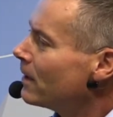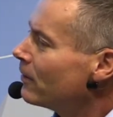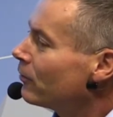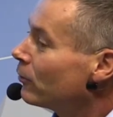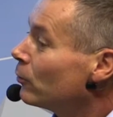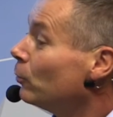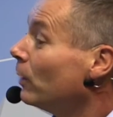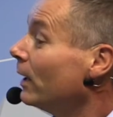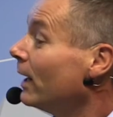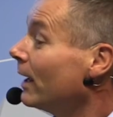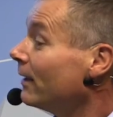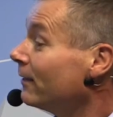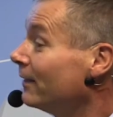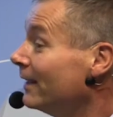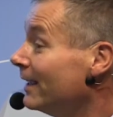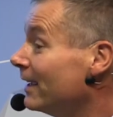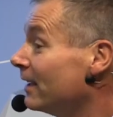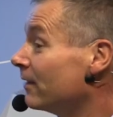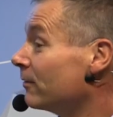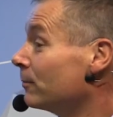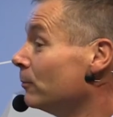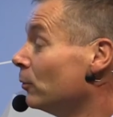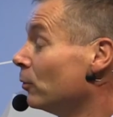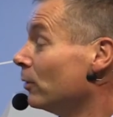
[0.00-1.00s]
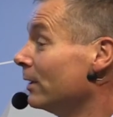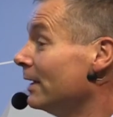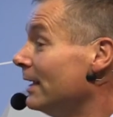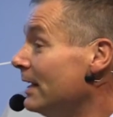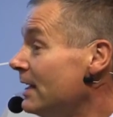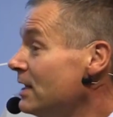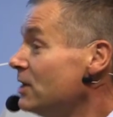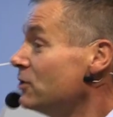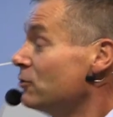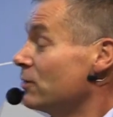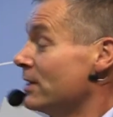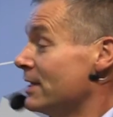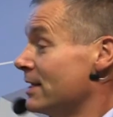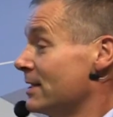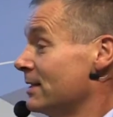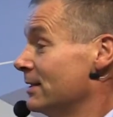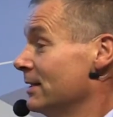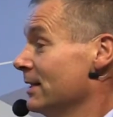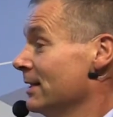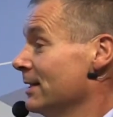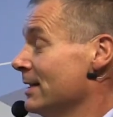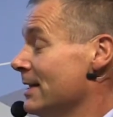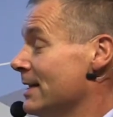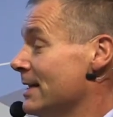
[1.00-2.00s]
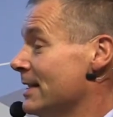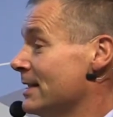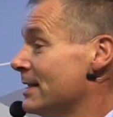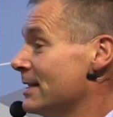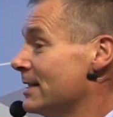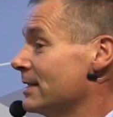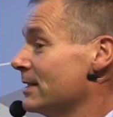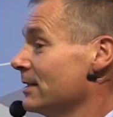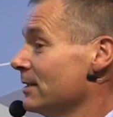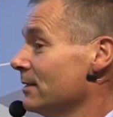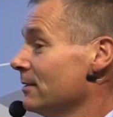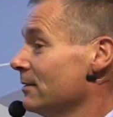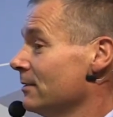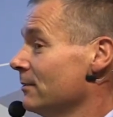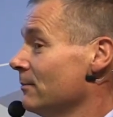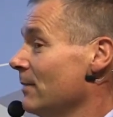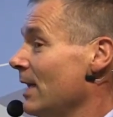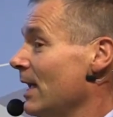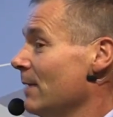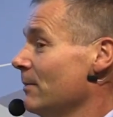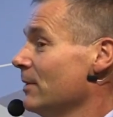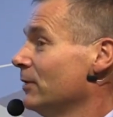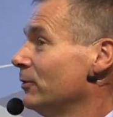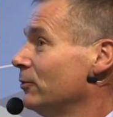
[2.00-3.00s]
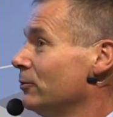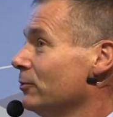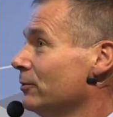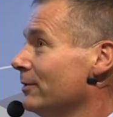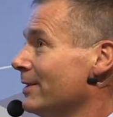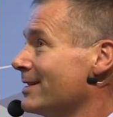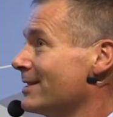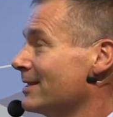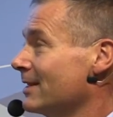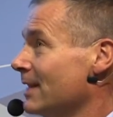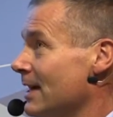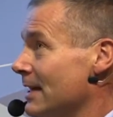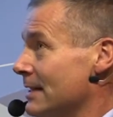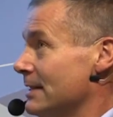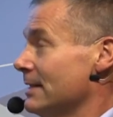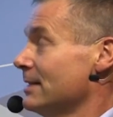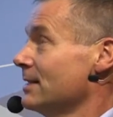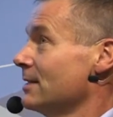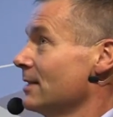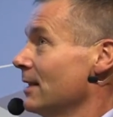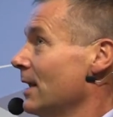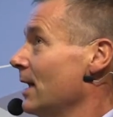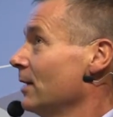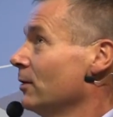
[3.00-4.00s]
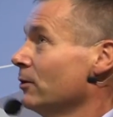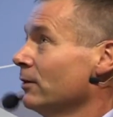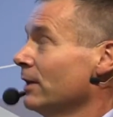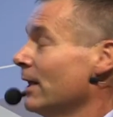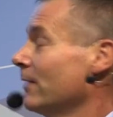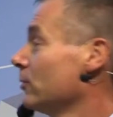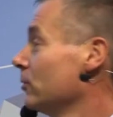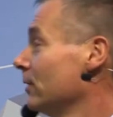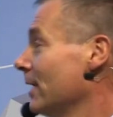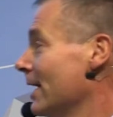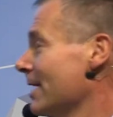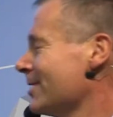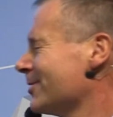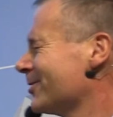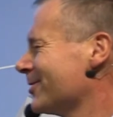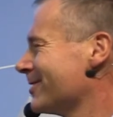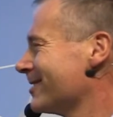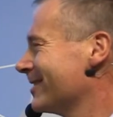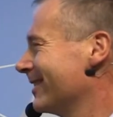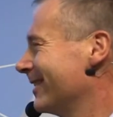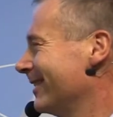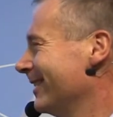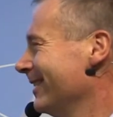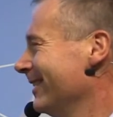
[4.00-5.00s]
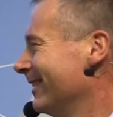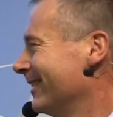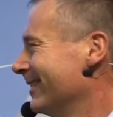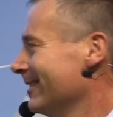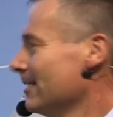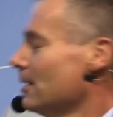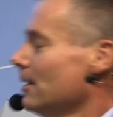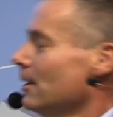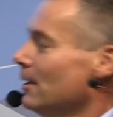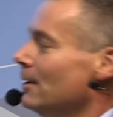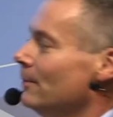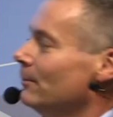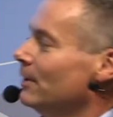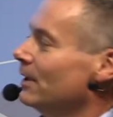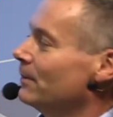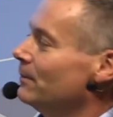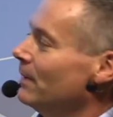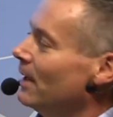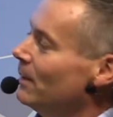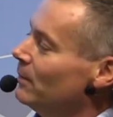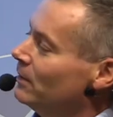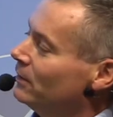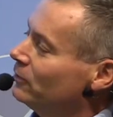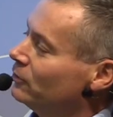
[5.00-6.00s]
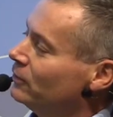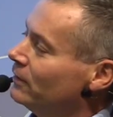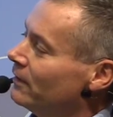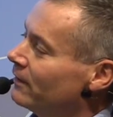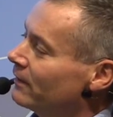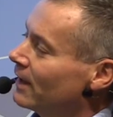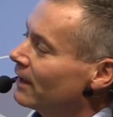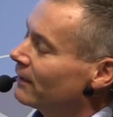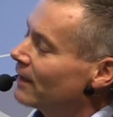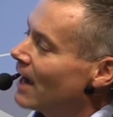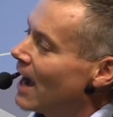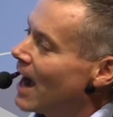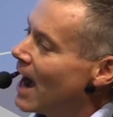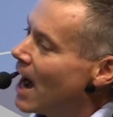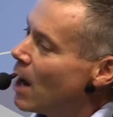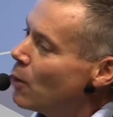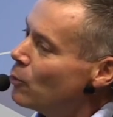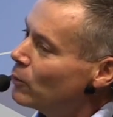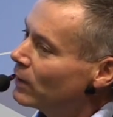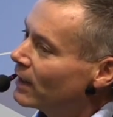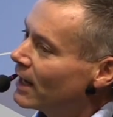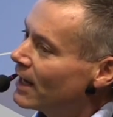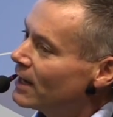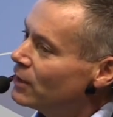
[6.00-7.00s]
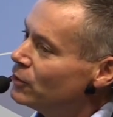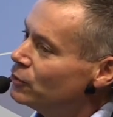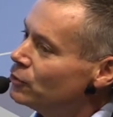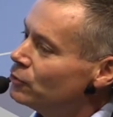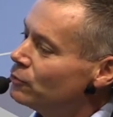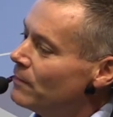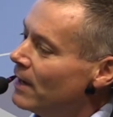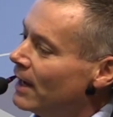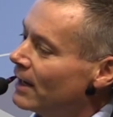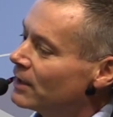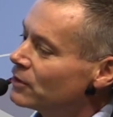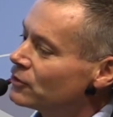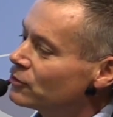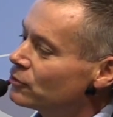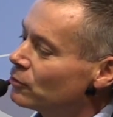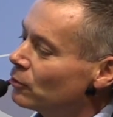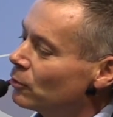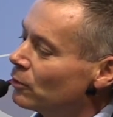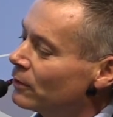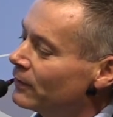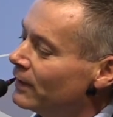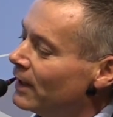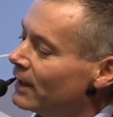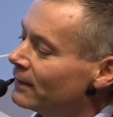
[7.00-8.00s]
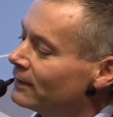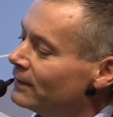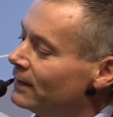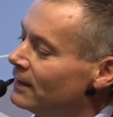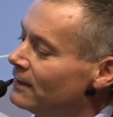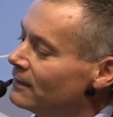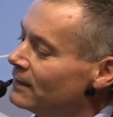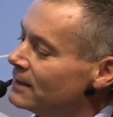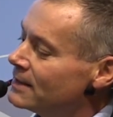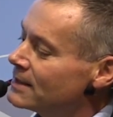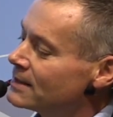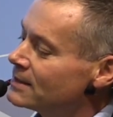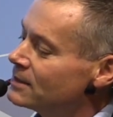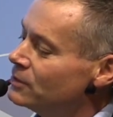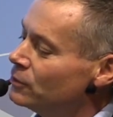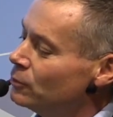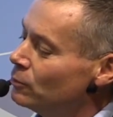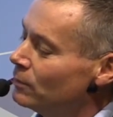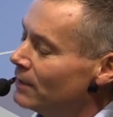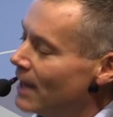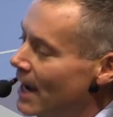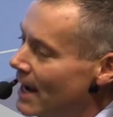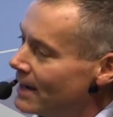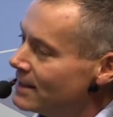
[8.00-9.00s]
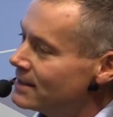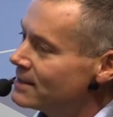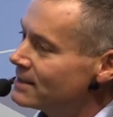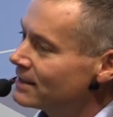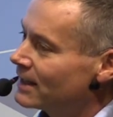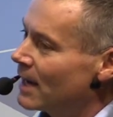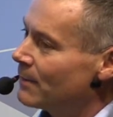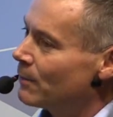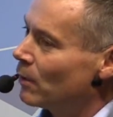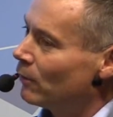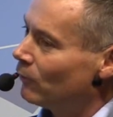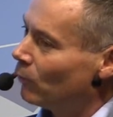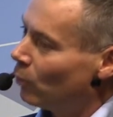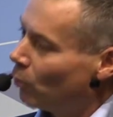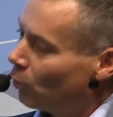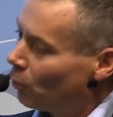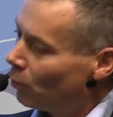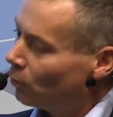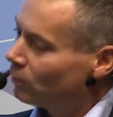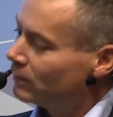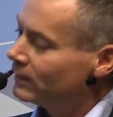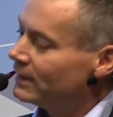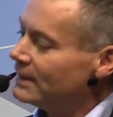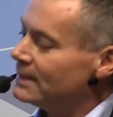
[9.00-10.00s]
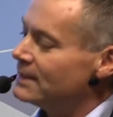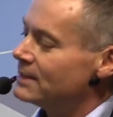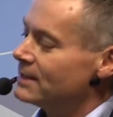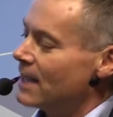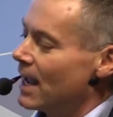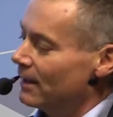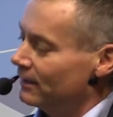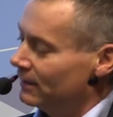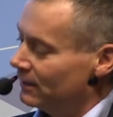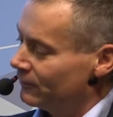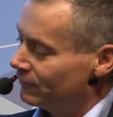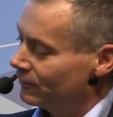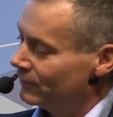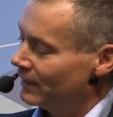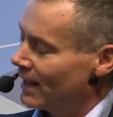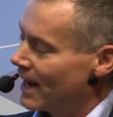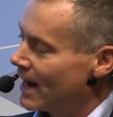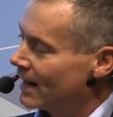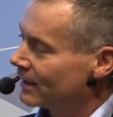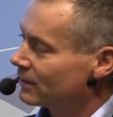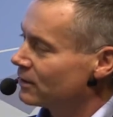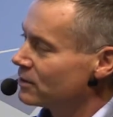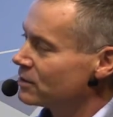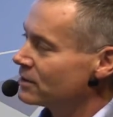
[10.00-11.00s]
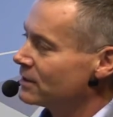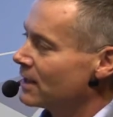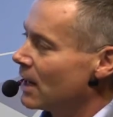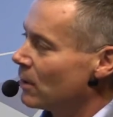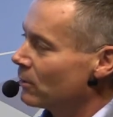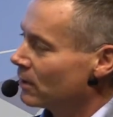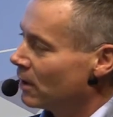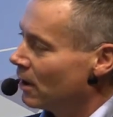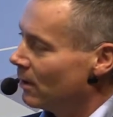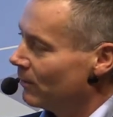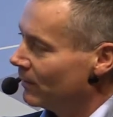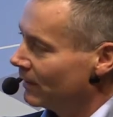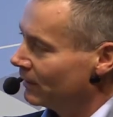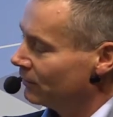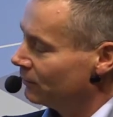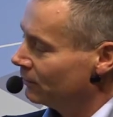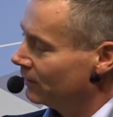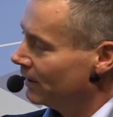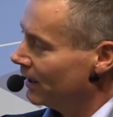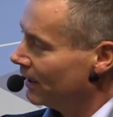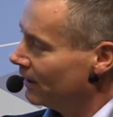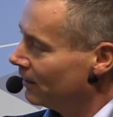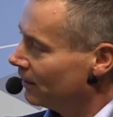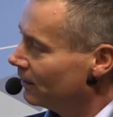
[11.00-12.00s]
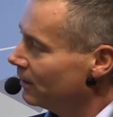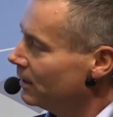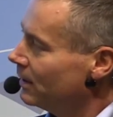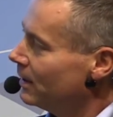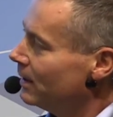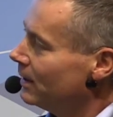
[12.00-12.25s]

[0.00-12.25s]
What I think is more interesting is maybe to discuss, and I don't have good answers there either, but maybe to discuss how can you make sure that in this new landscape of all these different actors now coming together,